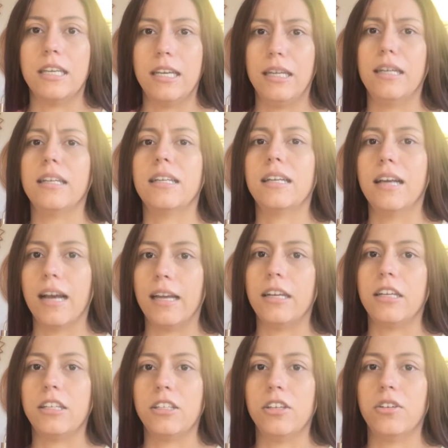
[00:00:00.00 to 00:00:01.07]
in
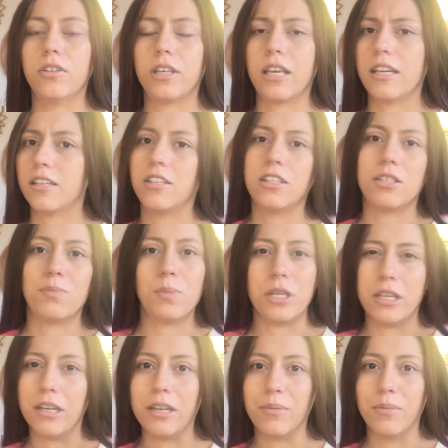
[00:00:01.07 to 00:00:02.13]
guiding you. It can't just
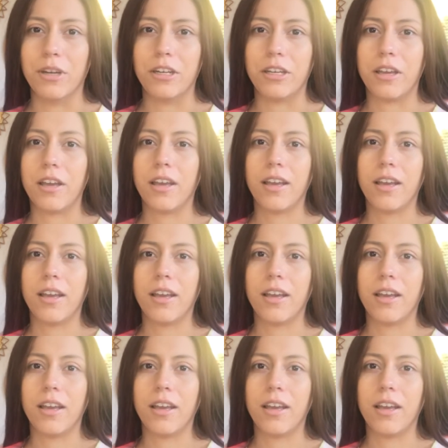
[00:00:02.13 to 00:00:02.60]
be anybody.